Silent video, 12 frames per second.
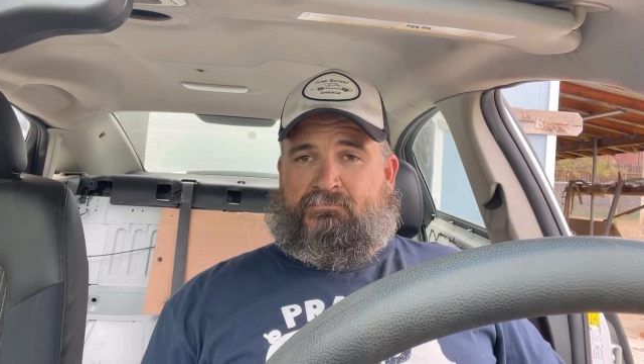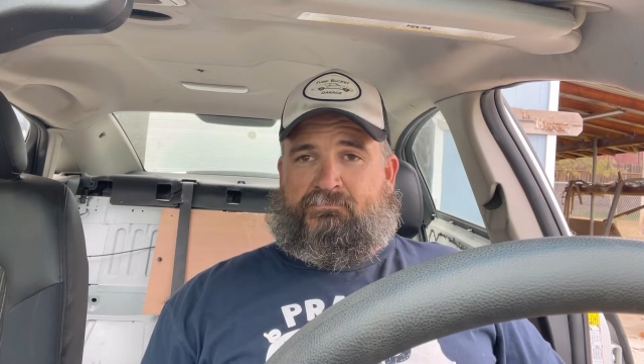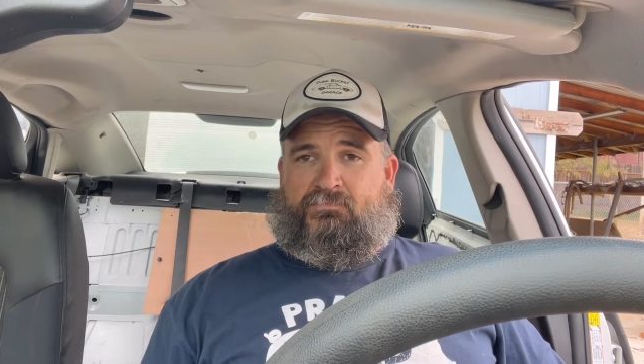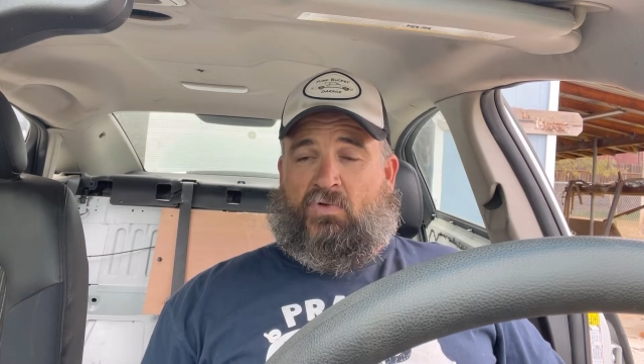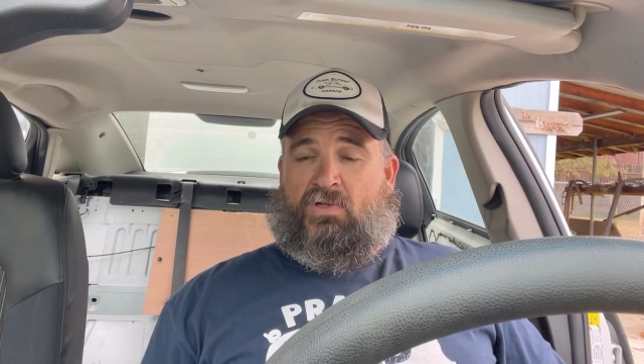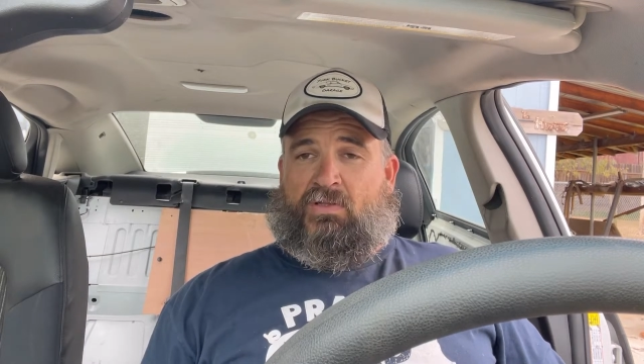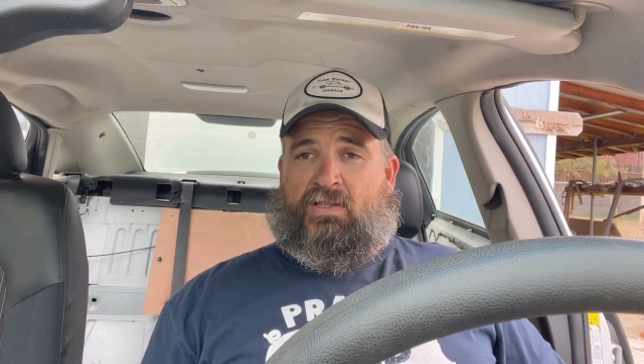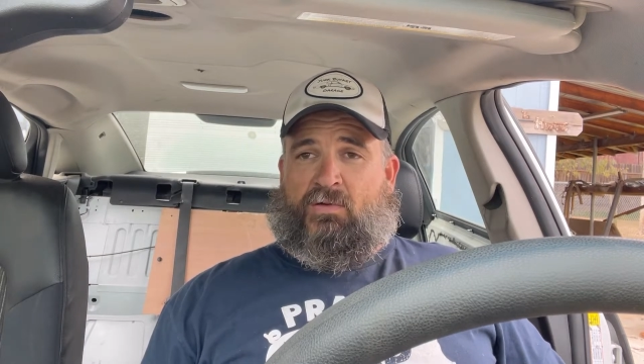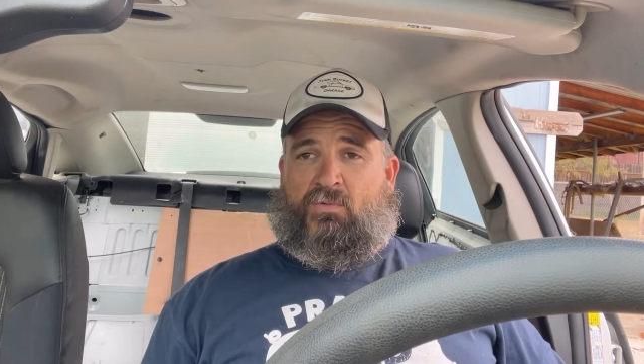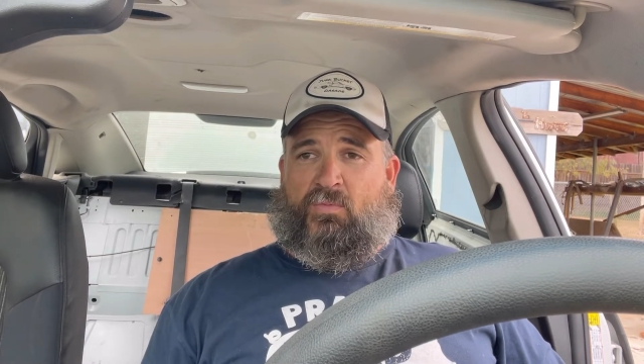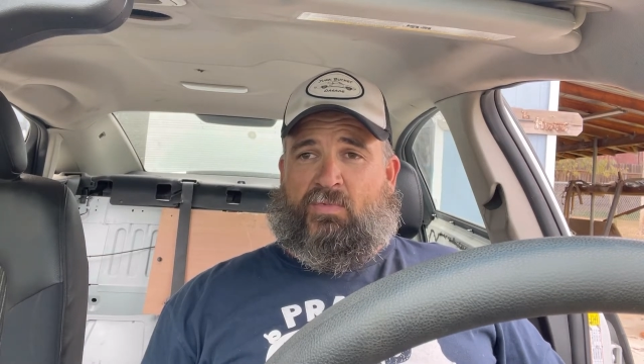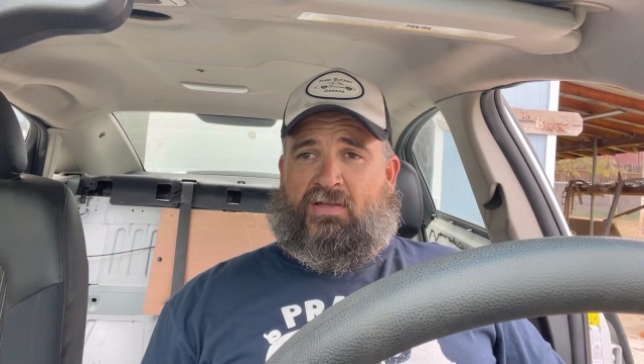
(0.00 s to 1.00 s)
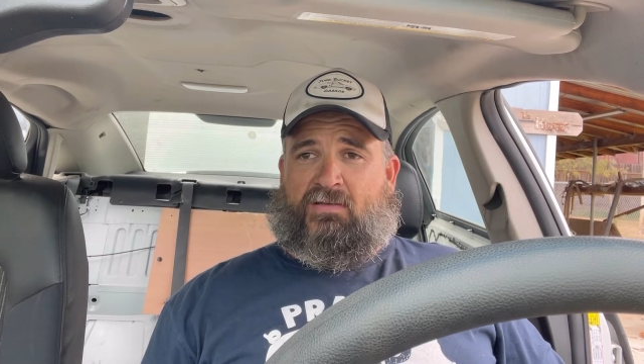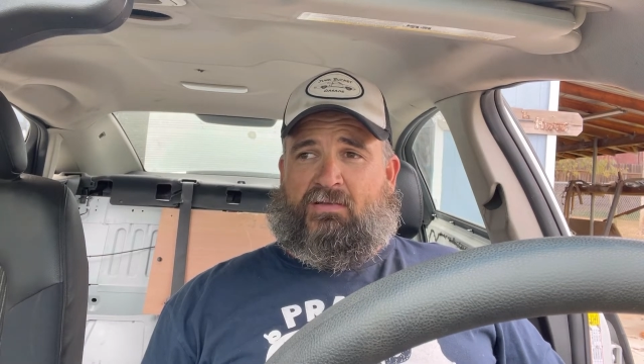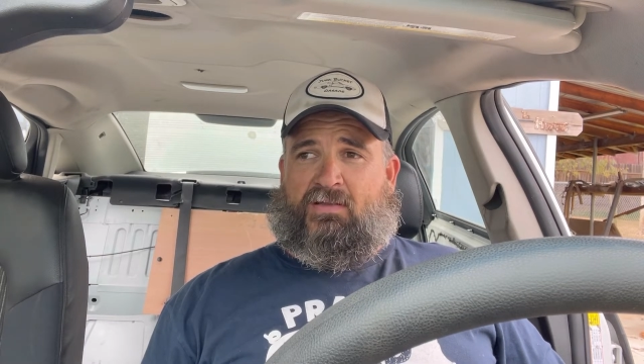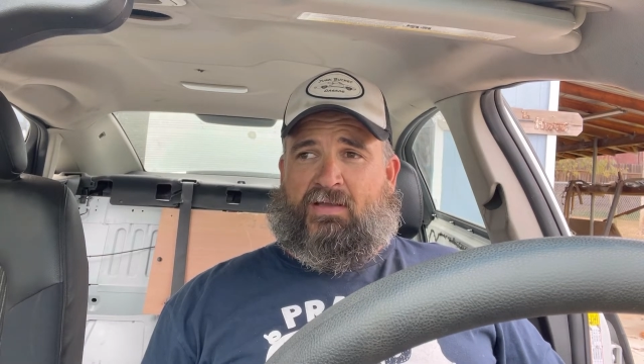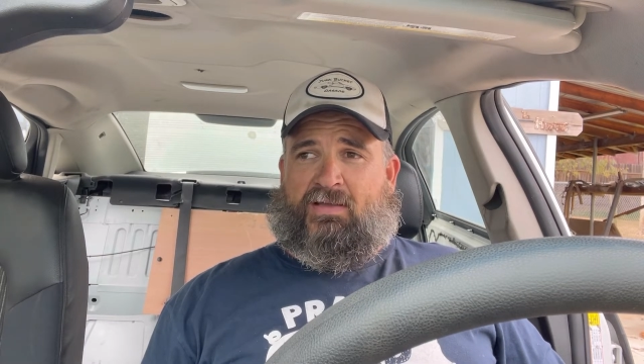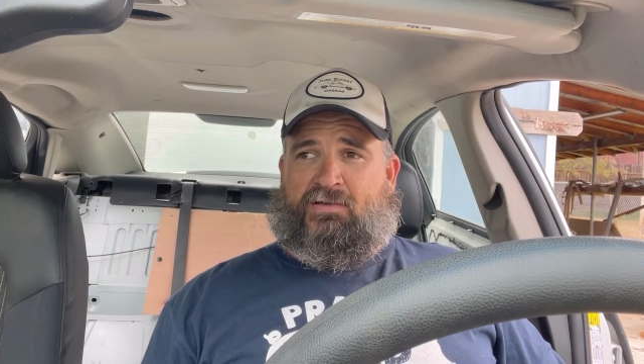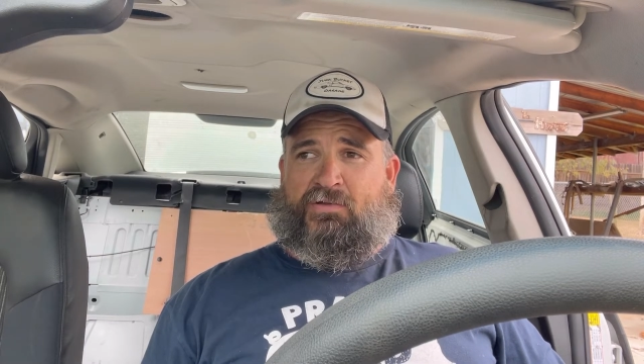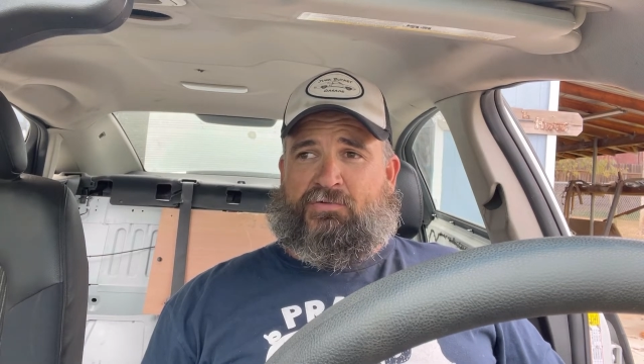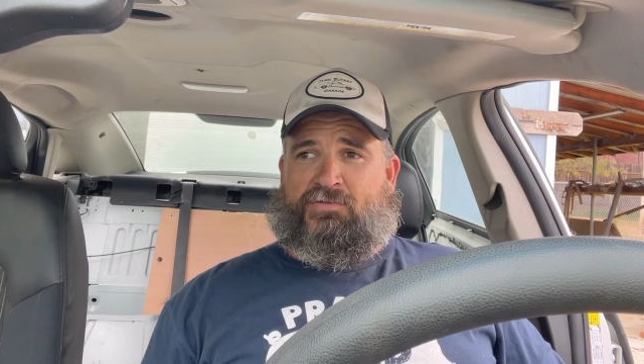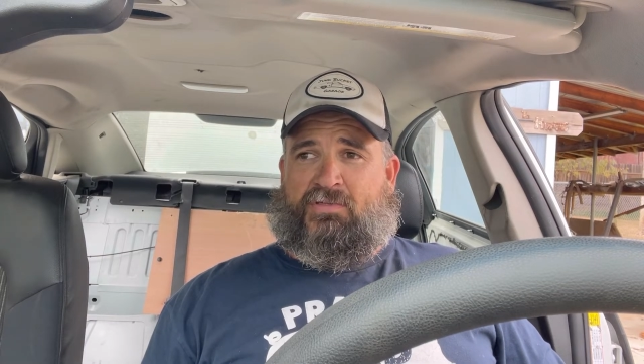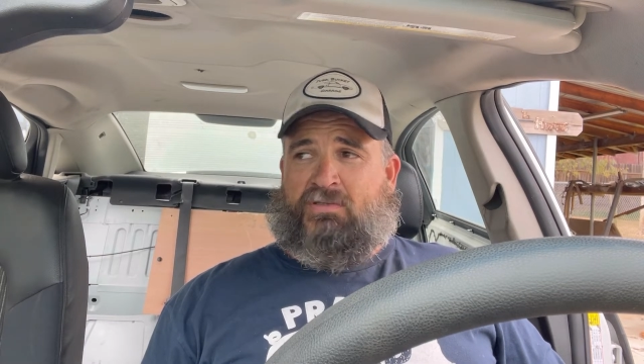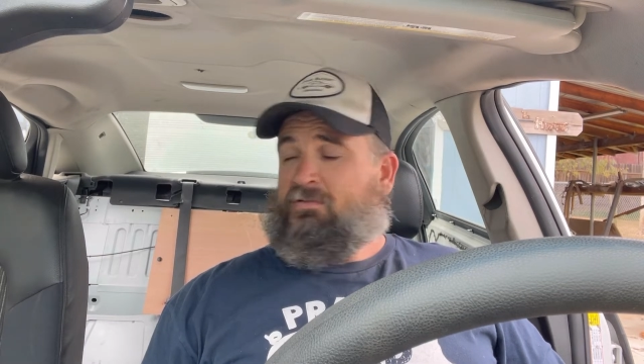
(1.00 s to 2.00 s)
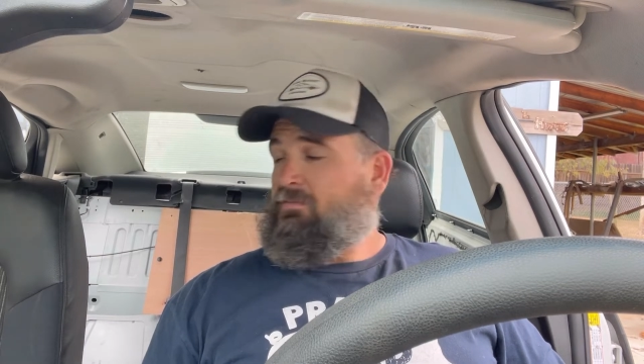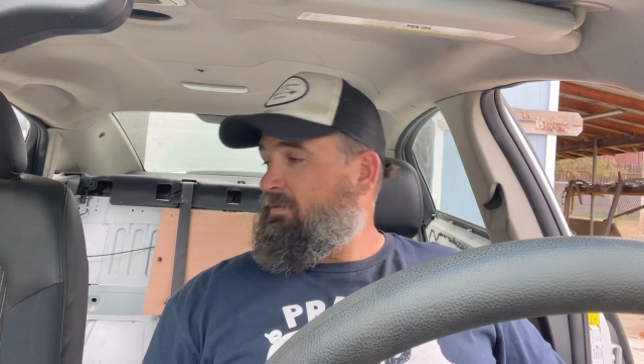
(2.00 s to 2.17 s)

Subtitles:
Well, now we're back to diagnosing.